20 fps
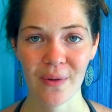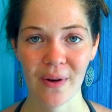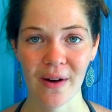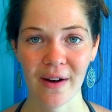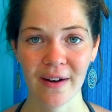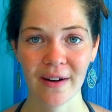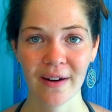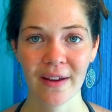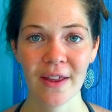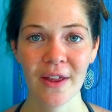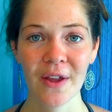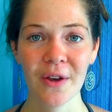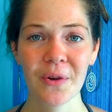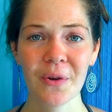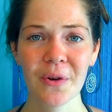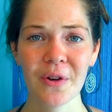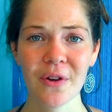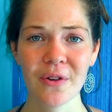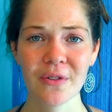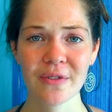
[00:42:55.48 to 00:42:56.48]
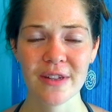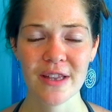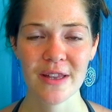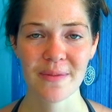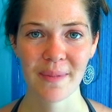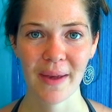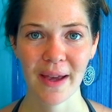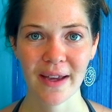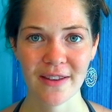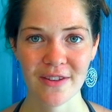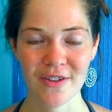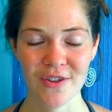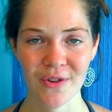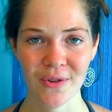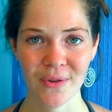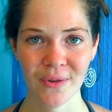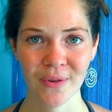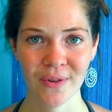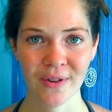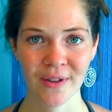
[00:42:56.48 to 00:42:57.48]
are, who don't respect
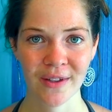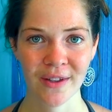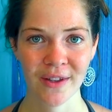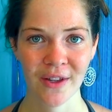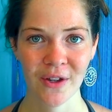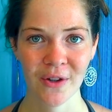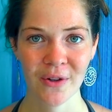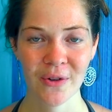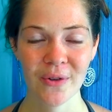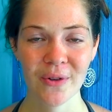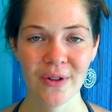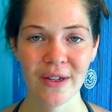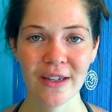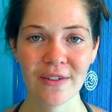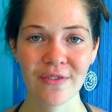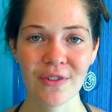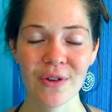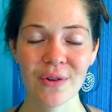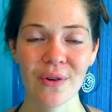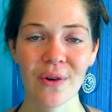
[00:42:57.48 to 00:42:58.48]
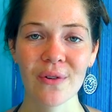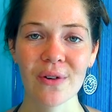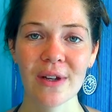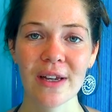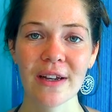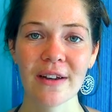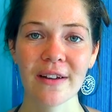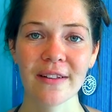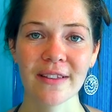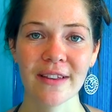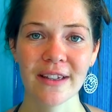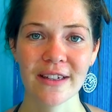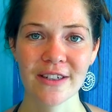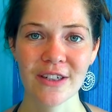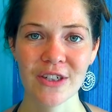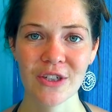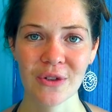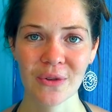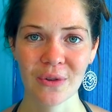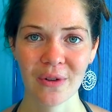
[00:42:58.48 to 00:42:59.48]
you, who give you only
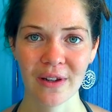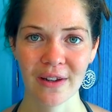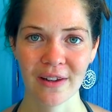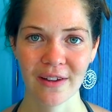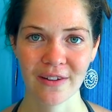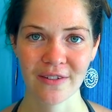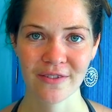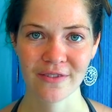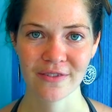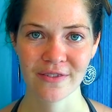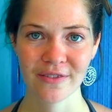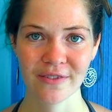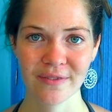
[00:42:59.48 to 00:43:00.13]
conditional love.